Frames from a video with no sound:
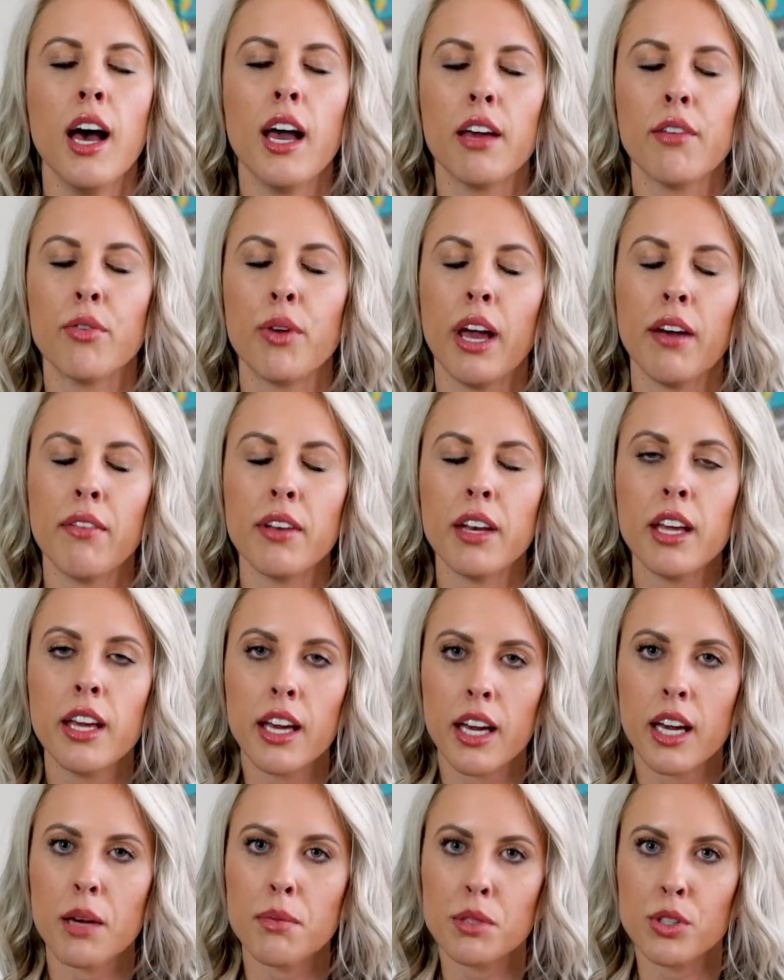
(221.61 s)
If we have any
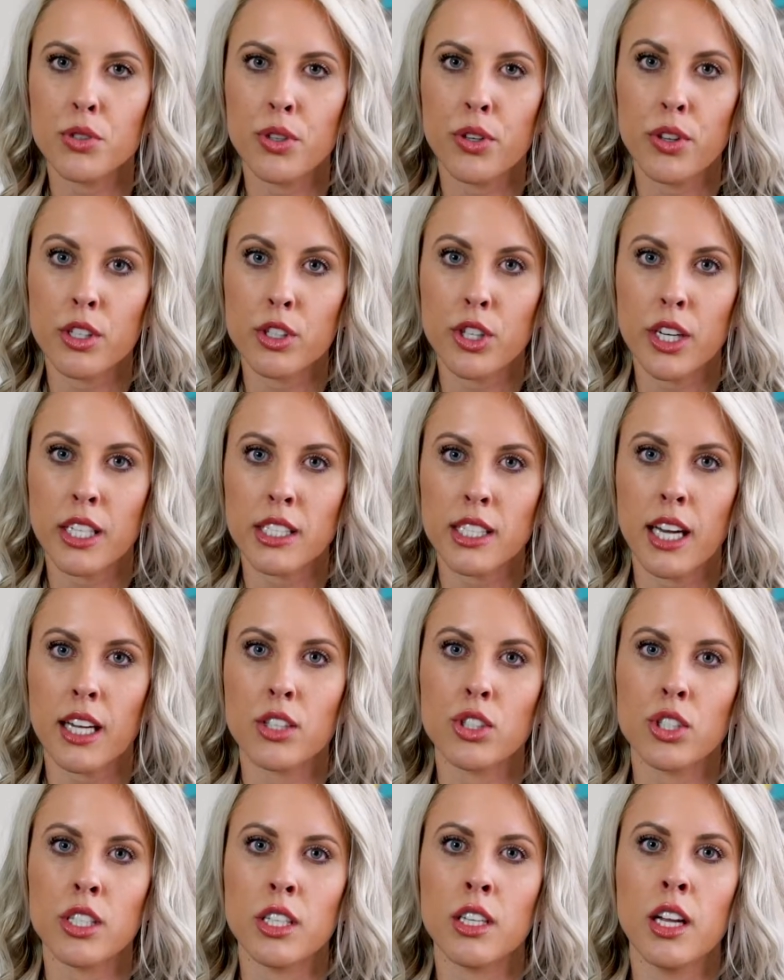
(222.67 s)
hiccups through the
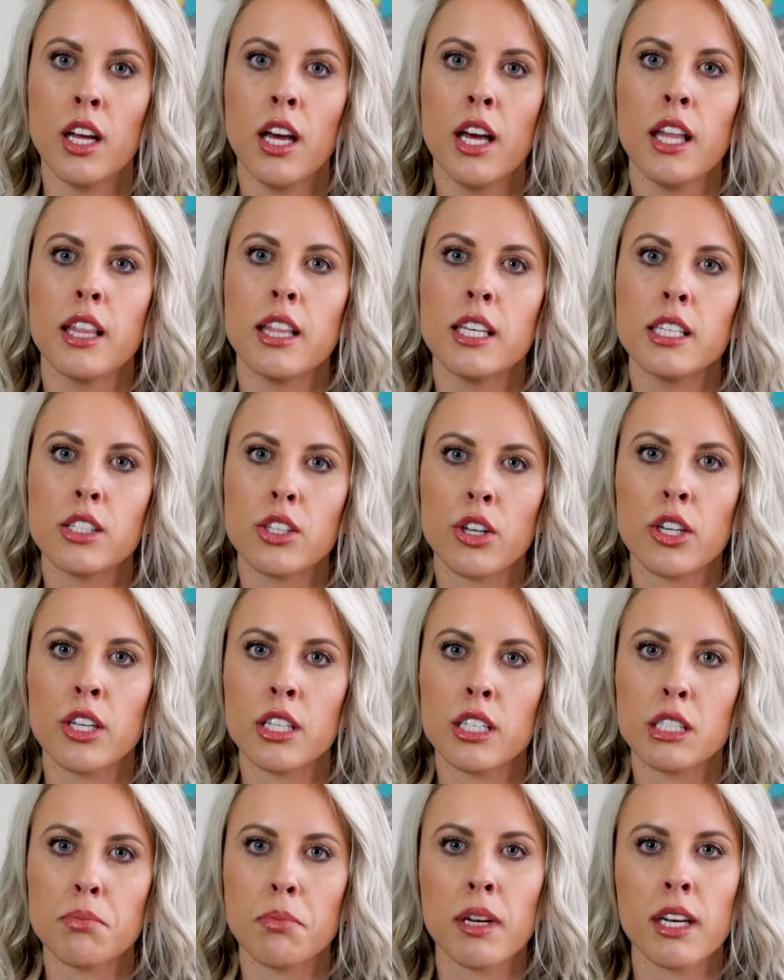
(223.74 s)
transaction, this
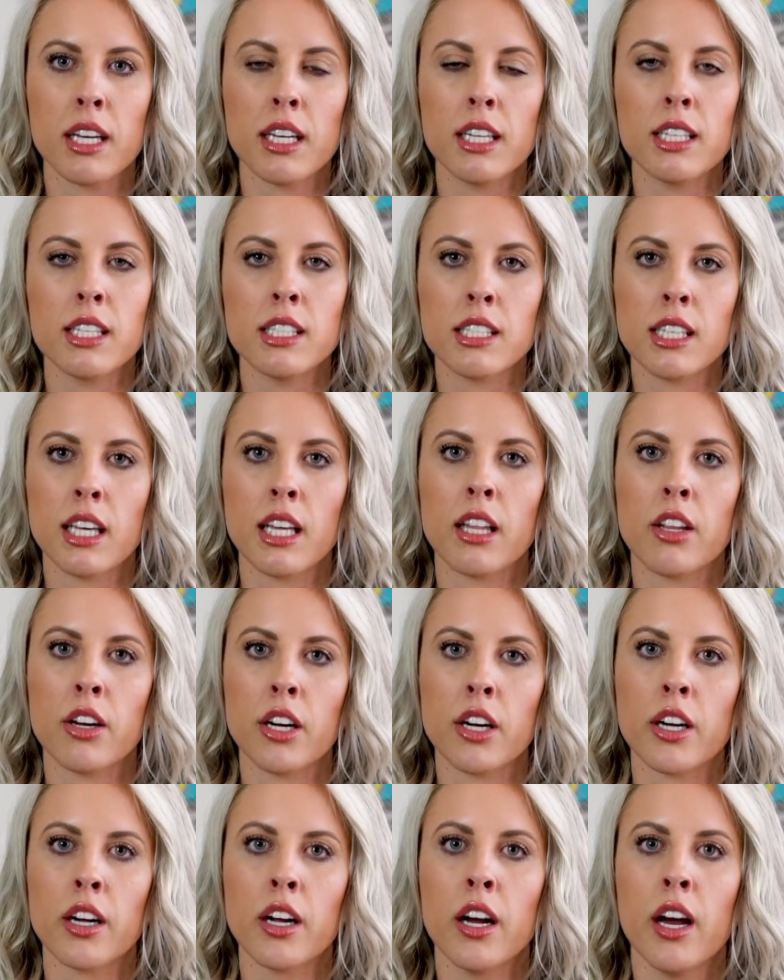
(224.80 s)
earnest money is
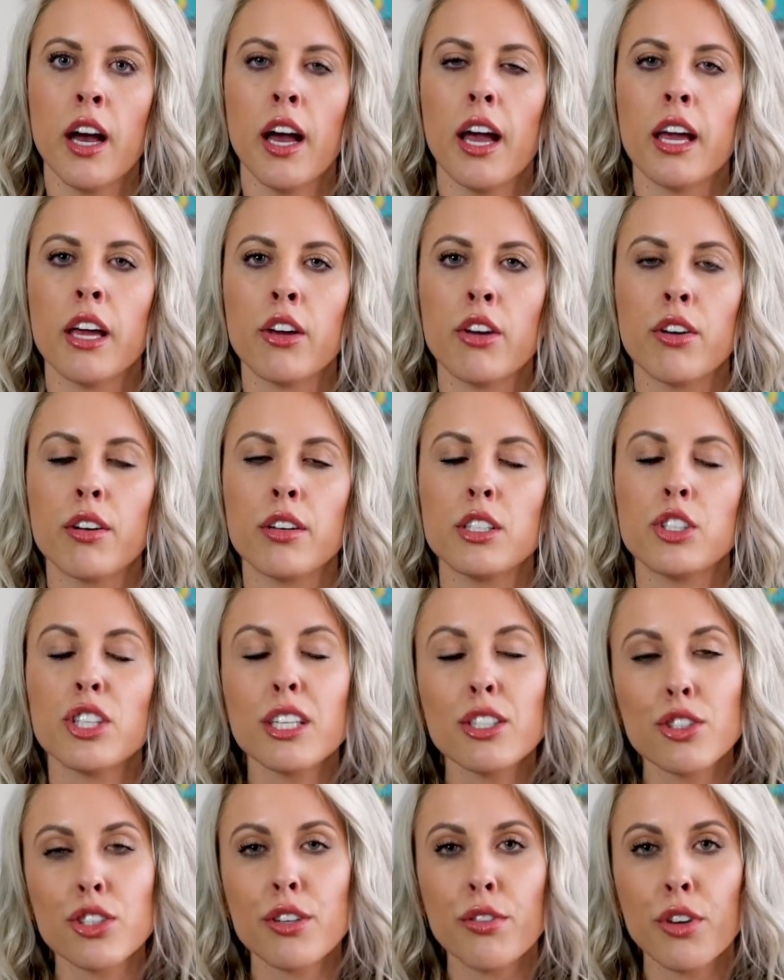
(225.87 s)
either a
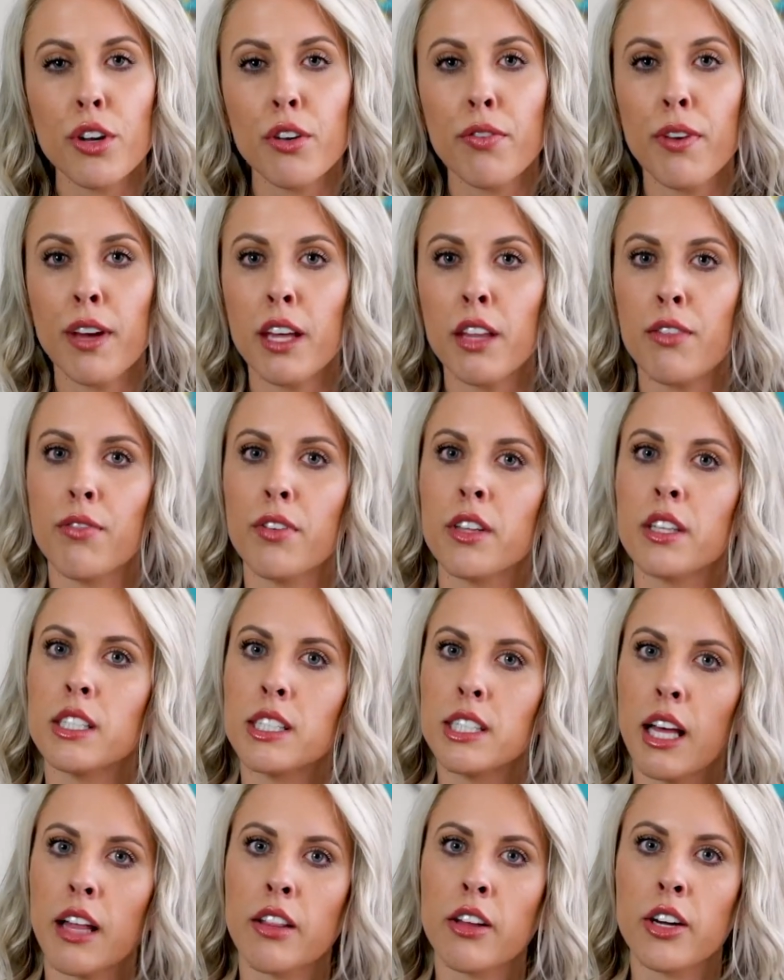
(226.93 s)
gesture of good faith for the
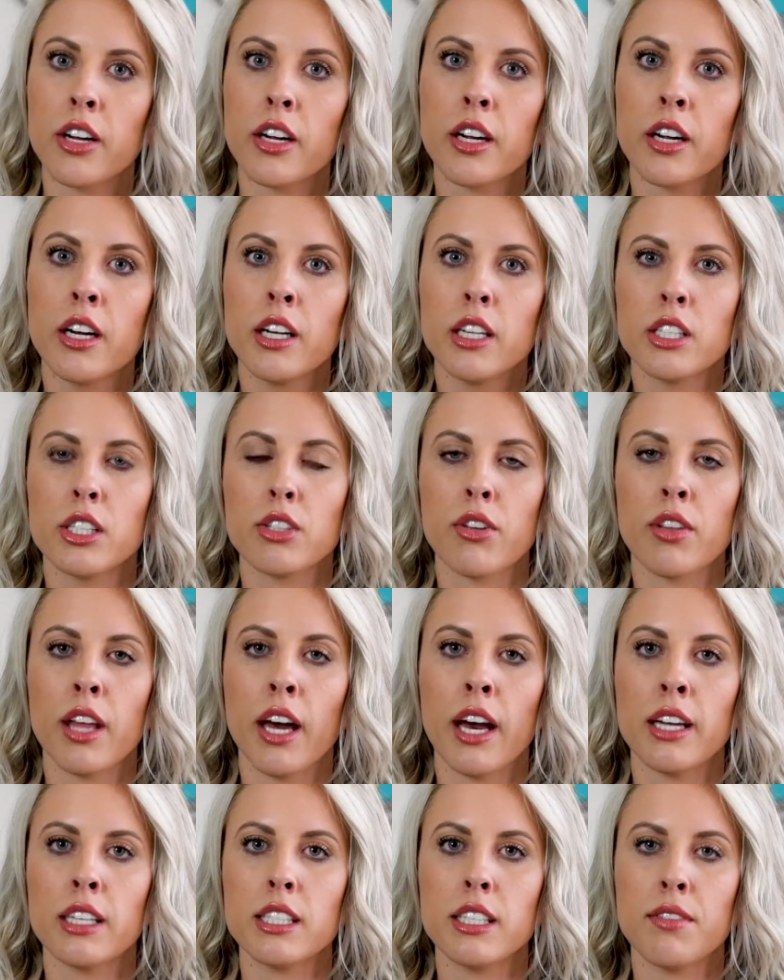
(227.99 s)
seller, so
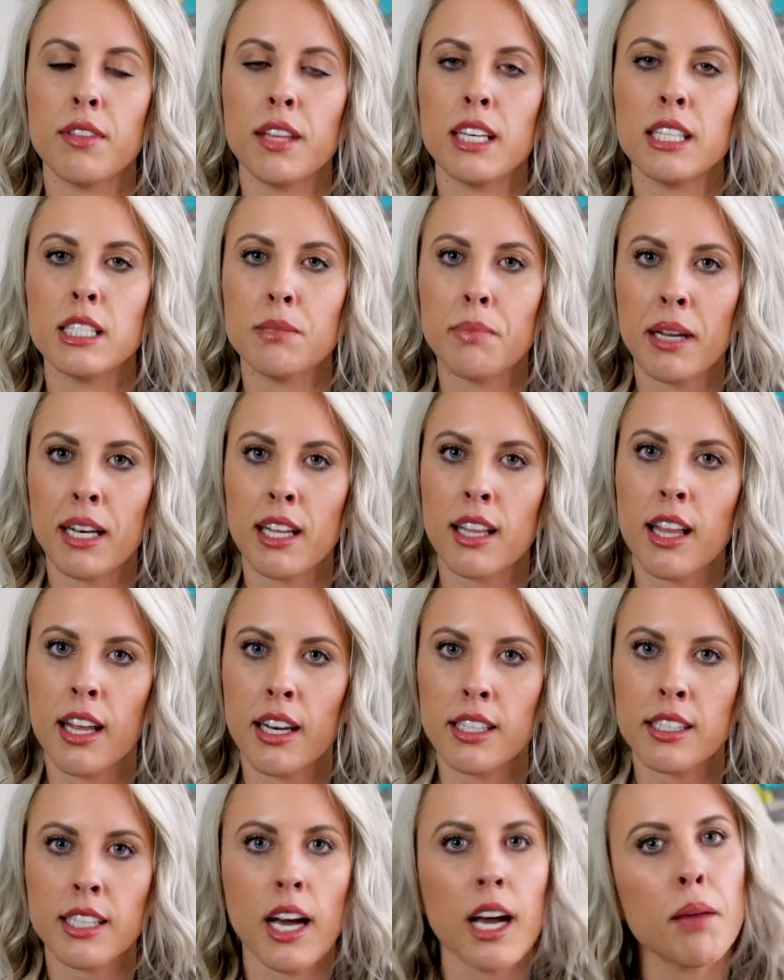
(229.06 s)
that if they spend a lot
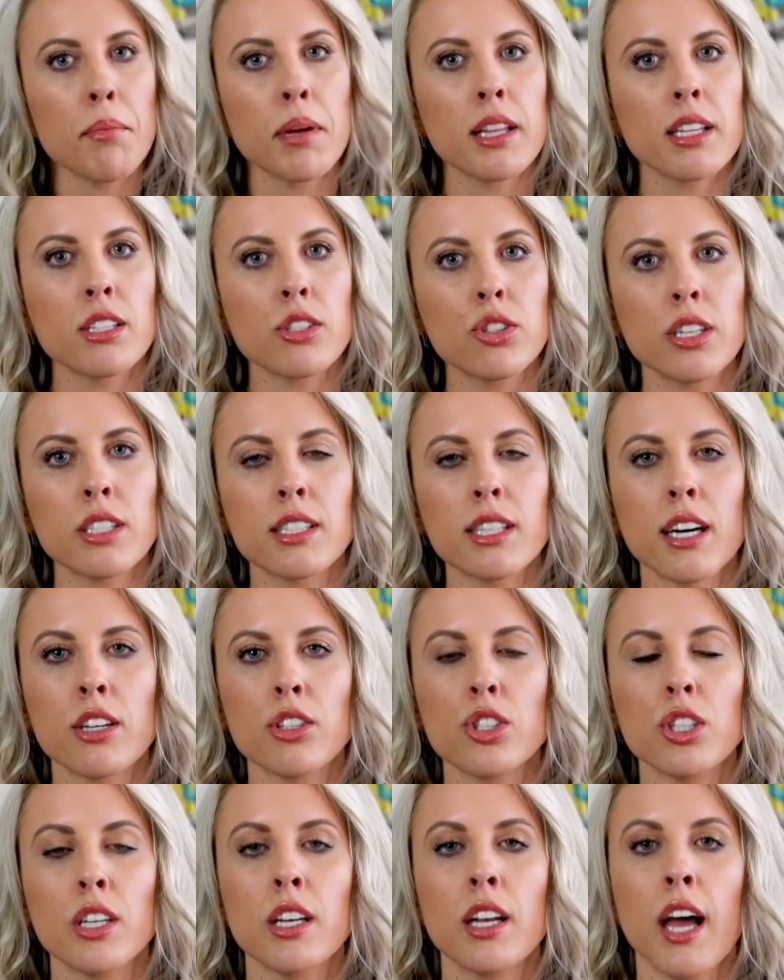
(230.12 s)
of time on this
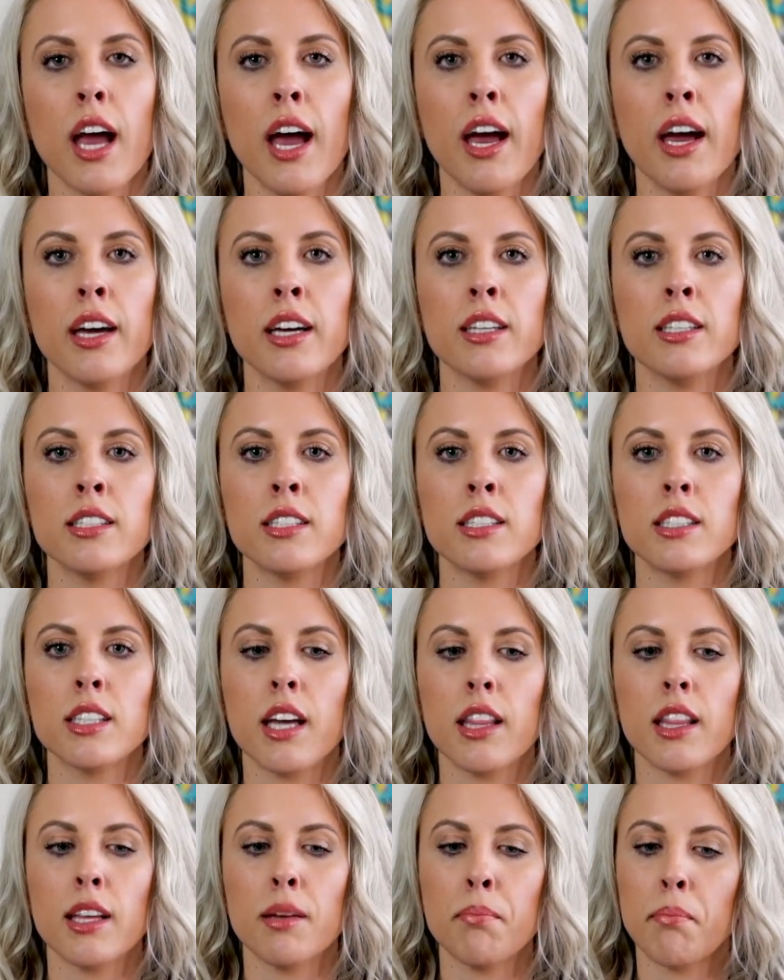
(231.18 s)
transaction and
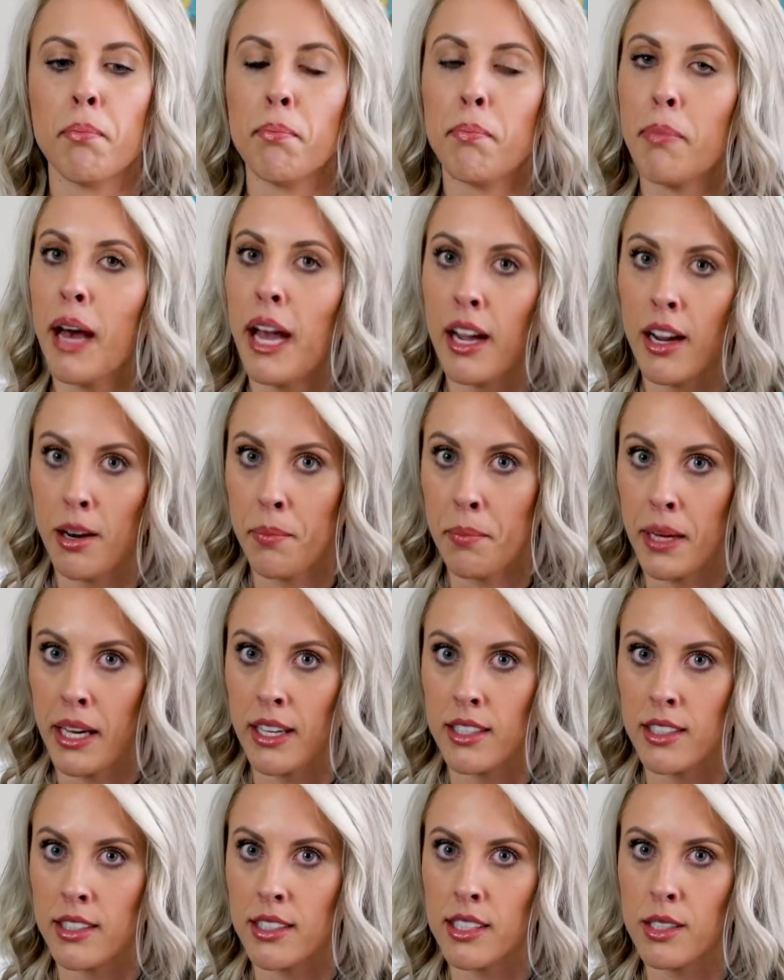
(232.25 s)
the buyer
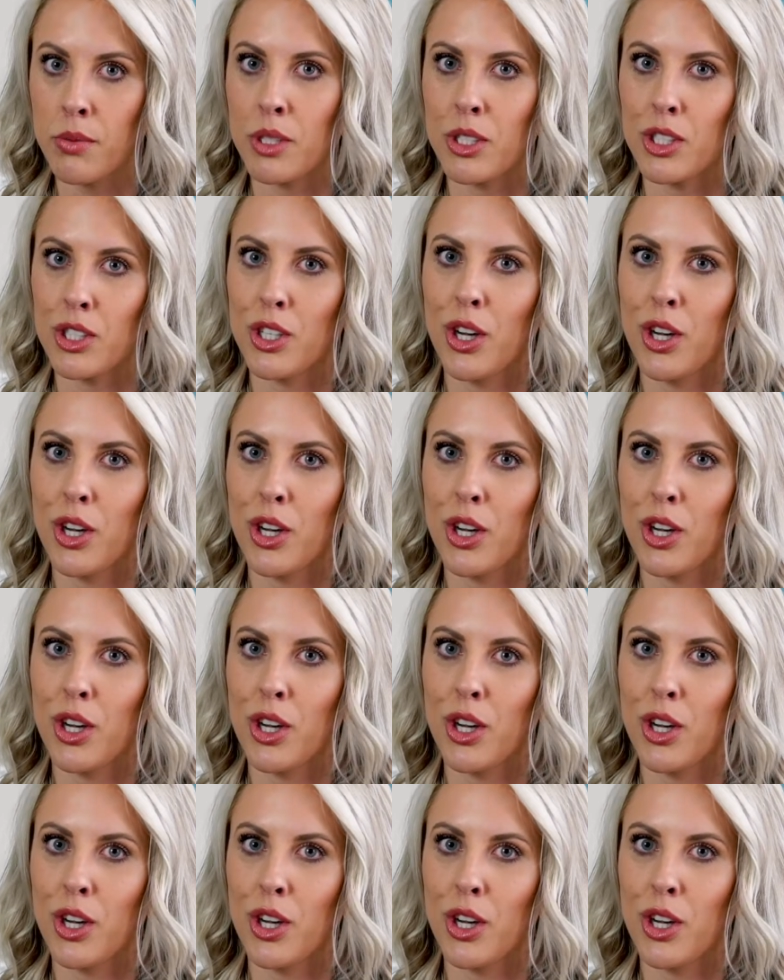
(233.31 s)
bails, which